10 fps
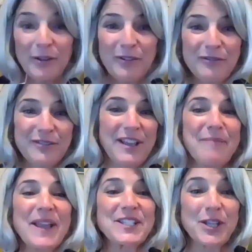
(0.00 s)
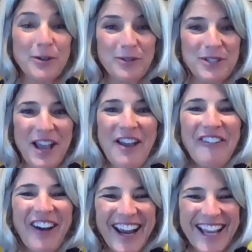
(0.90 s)
you it makes a huge
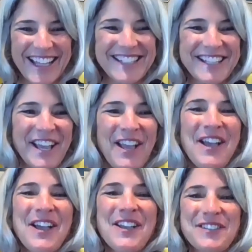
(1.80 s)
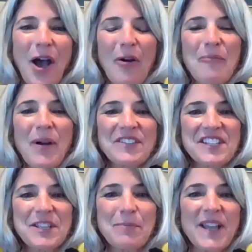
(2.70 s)
difference. So
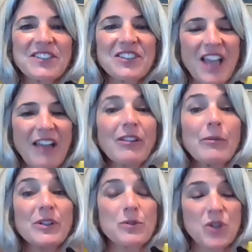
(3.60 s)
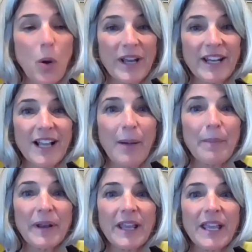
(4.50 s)
participation, generally when you join a
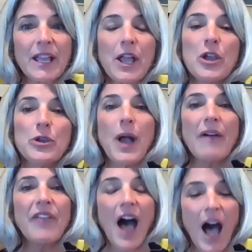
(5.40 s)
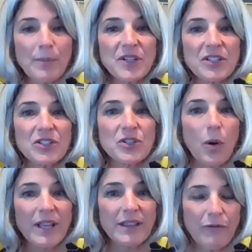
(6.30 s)
company, you have the option to
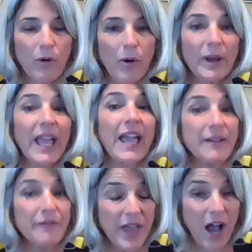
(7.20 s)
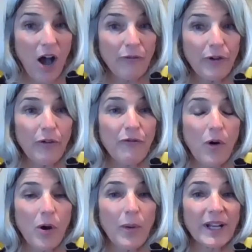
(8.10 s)
join the 401k if they offer a
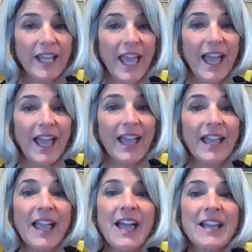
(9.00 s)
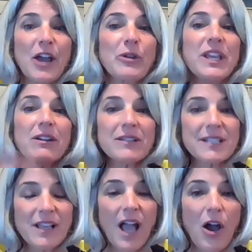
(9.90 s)
401k. Now, years
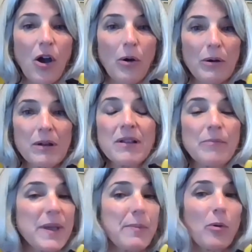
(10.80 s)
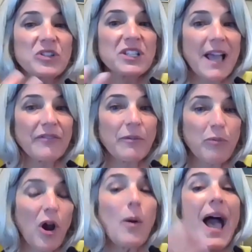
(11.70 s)
ago, people would just have to
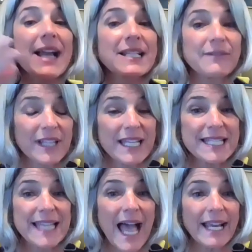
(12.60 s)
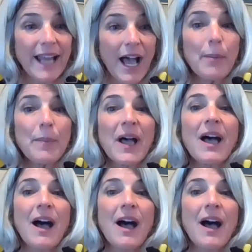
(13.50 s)
proactively sign up,